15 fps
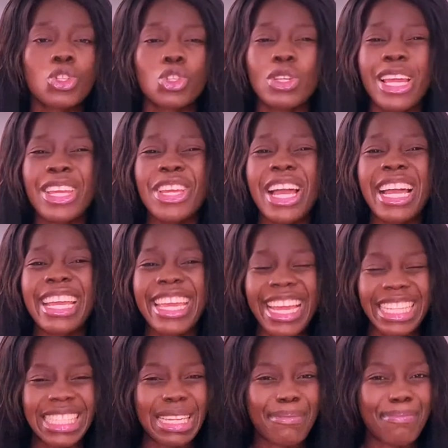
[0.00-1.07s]
so that you can
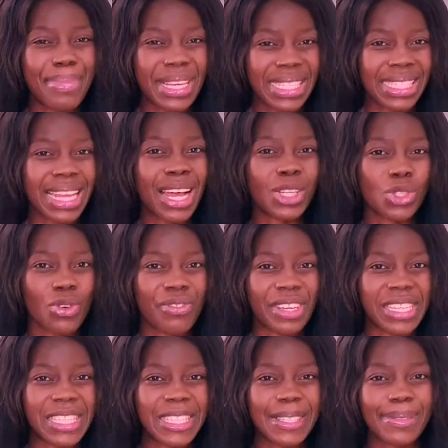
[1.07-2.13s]
get the best out of
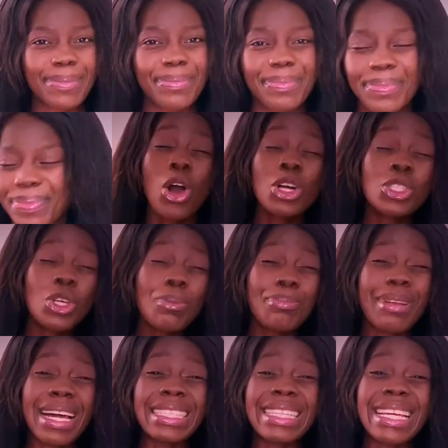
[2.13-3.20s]
it. Also
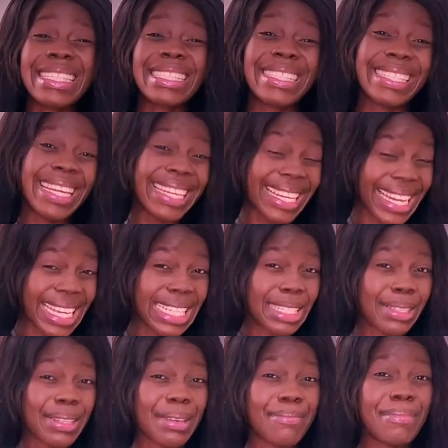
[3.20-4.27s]
plant the
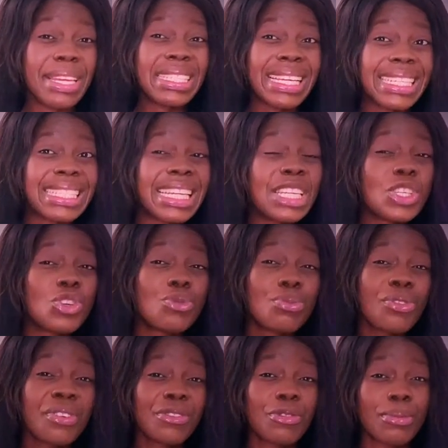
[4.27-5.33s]
seedlings immediately you
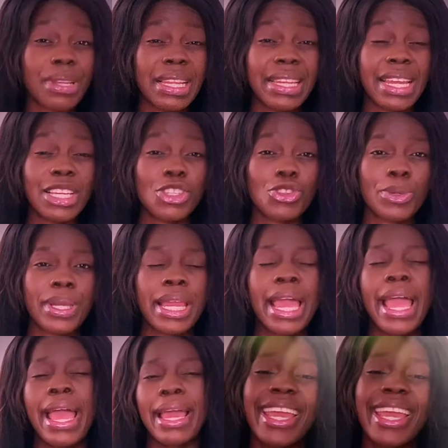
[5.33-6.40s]
remove it from the nursery.
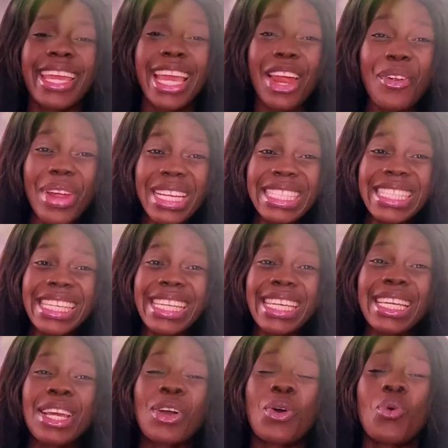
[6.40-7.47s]

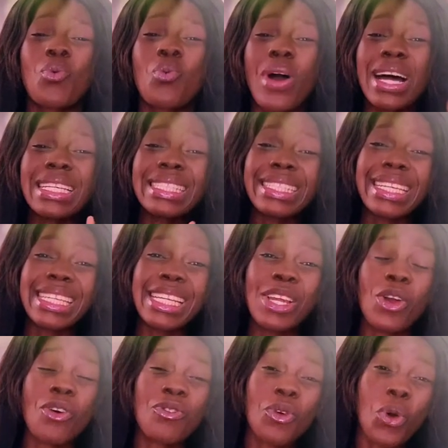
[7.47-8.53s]
Currently, one
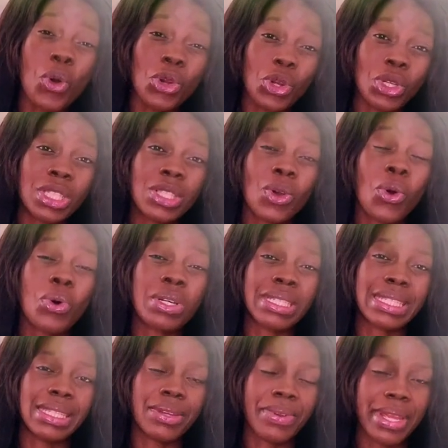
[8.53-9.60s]
seedling of coconut
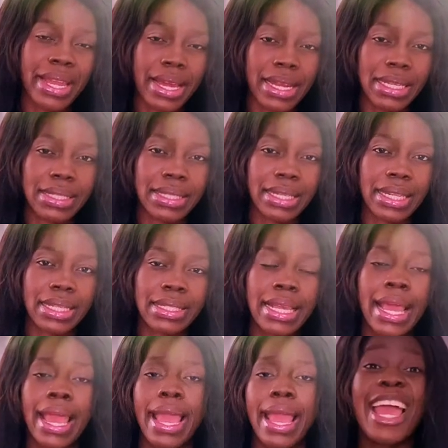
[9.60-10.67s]
costs 3 Ghana cedis,
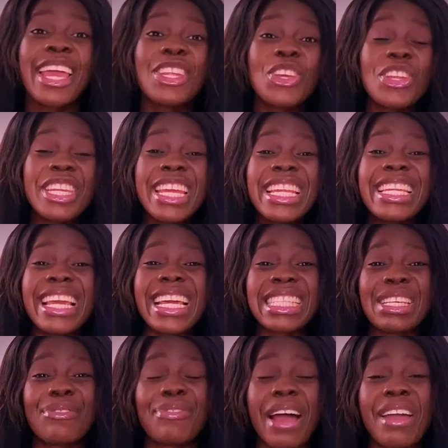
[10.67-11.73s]
and you need
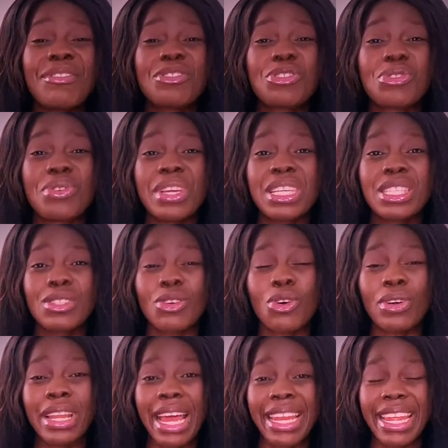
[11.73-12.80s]
85 trees
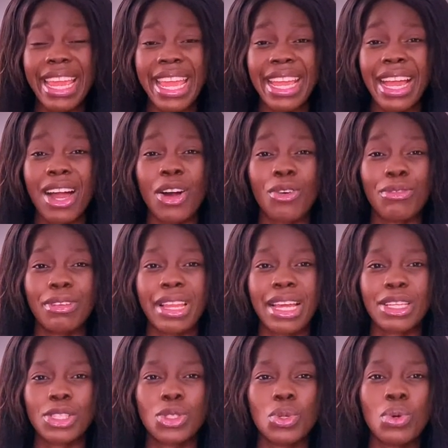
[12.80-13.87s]
on an acre of
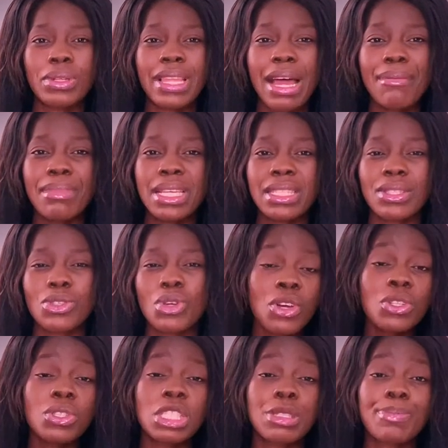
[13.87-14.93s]
land. So that means you're
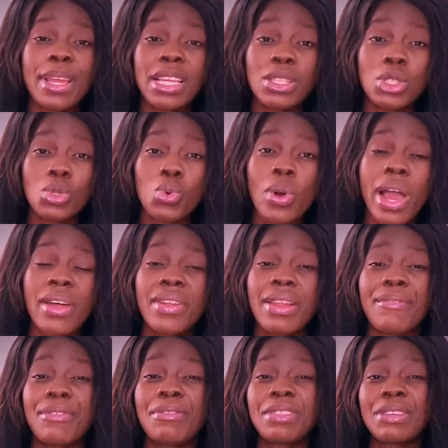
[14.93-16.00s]
going to spend
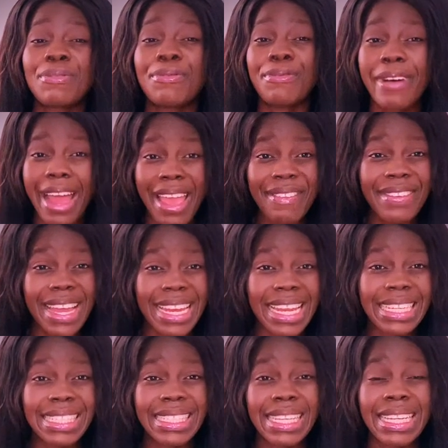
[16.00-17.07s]
255
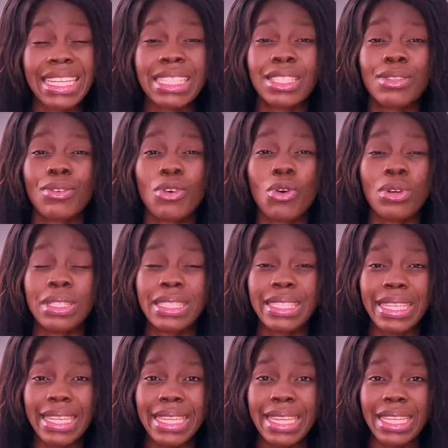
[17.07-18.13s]
Ghana cedis on
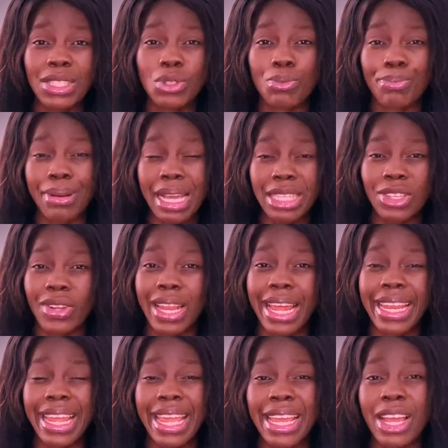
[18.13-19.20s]
seedlings to plant on
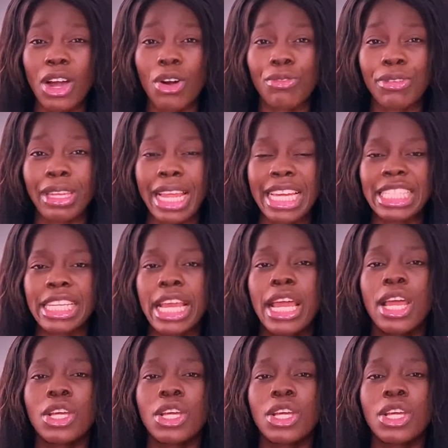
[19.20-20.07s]
an acre of land.